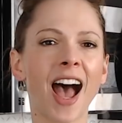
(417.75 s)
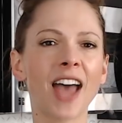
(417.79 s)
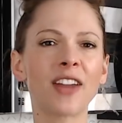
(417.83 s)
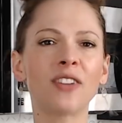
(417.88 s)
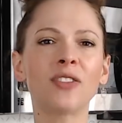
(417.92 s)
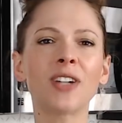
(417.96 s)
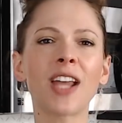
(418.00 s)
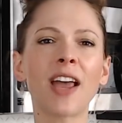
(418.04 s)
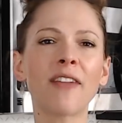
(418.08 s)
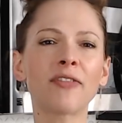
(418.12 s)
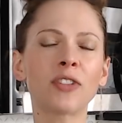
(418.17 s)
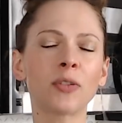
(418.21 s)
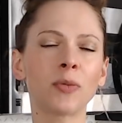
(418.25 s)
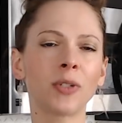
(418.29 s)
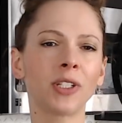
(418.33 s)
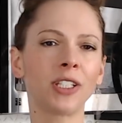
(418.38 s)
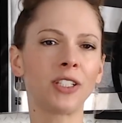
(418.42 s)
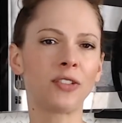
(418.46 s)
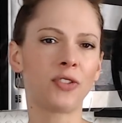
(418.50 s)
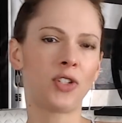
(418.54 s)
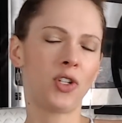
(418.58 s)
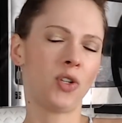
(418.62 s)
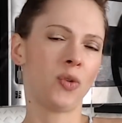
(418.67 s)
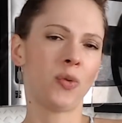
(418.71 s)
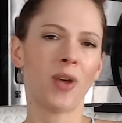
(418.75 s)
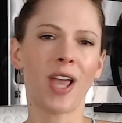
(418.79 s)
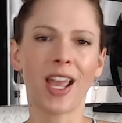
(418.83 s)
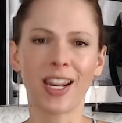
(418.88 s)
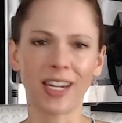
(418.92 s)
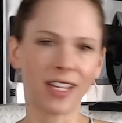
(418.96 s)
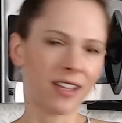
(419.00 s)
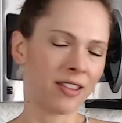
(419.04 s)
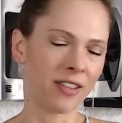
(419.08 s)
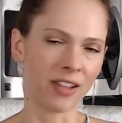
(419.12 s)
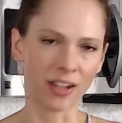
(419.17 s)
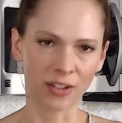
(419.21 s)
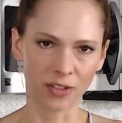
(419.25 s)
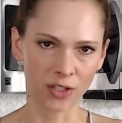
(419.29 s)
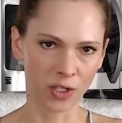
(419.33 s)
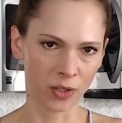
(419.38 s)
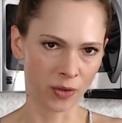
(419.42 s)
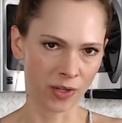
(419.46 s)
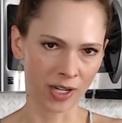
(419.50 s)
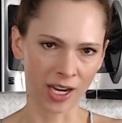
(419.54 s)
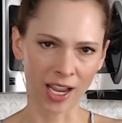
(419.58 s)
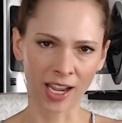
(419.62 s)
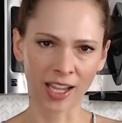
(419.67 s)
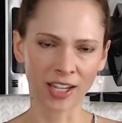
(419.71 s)
don't have to really do anything
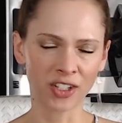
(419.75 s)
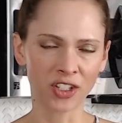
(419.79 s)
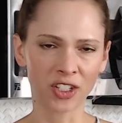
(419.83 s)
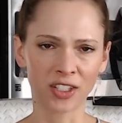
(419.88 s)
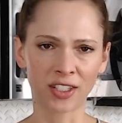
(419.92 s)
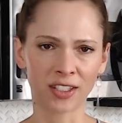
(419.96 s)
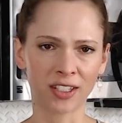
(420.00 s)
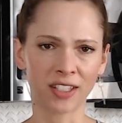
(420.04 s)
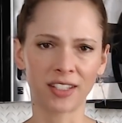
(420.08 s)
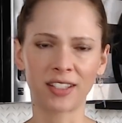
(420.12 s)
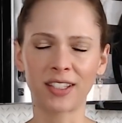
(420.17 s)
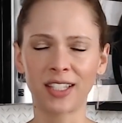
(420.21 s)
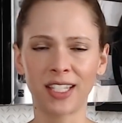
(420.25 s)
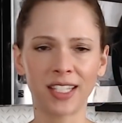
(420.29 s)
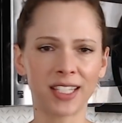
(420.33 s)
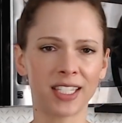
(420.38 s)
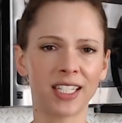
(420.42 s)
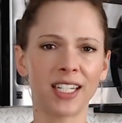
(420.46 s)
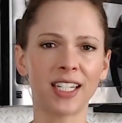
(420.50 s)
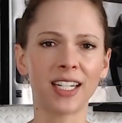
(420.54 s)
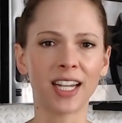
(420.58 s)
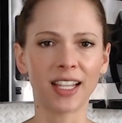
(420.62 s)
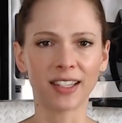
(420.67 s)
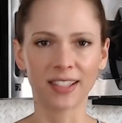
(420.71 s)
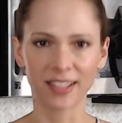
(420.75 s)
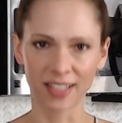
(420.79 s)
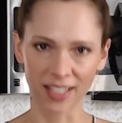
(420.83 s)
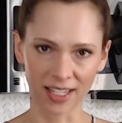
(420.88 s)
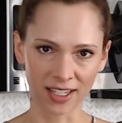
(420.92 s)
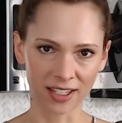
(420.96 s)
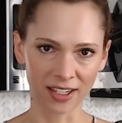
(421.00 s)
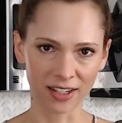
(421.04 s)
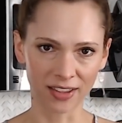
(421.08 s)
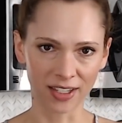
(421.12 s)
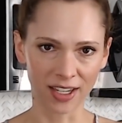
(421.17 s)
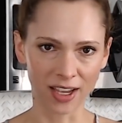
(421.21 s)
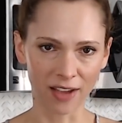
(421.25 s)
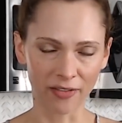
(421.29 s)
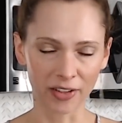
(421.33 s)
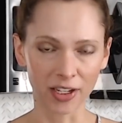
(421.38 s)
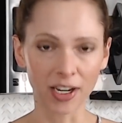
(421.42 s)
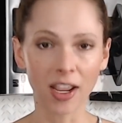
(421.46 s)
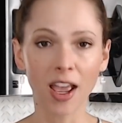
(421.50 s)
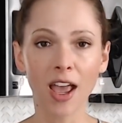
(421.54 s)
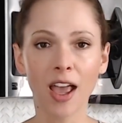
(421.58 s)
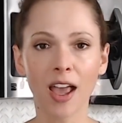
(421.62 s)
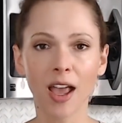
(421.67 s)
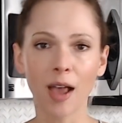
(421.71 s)
to it. I can just season it and stick it in the oven.
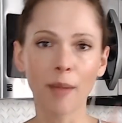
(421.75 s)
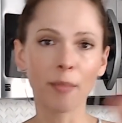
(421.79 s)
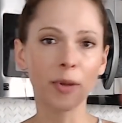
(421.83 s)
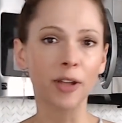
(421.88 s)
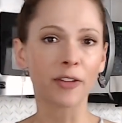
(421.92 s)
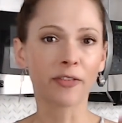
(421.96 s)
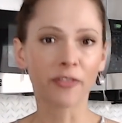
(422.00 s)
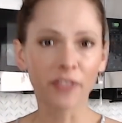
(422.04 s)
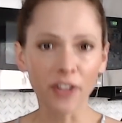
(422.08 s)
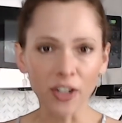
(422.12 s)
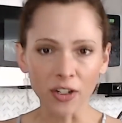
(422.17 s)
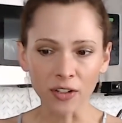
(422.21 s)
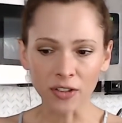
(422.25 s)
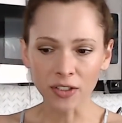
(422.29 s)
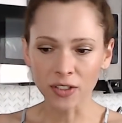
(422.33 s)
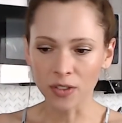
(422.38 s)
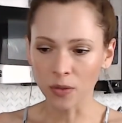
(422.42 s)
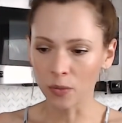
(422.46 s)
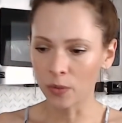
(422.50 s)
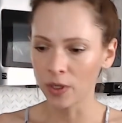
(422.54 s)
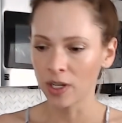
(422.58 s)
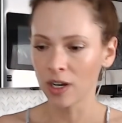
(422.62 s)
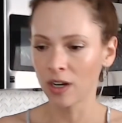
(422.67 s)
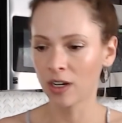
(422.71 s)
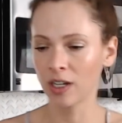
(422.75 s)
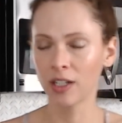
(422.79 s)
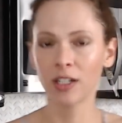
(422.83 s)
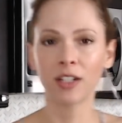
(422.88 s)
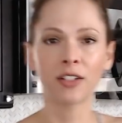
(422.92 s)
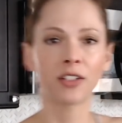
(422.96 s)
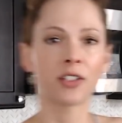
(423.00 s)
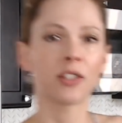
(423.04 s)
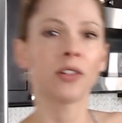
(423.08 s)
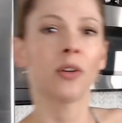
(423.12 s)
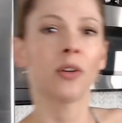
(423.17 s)
But first, we are going to deal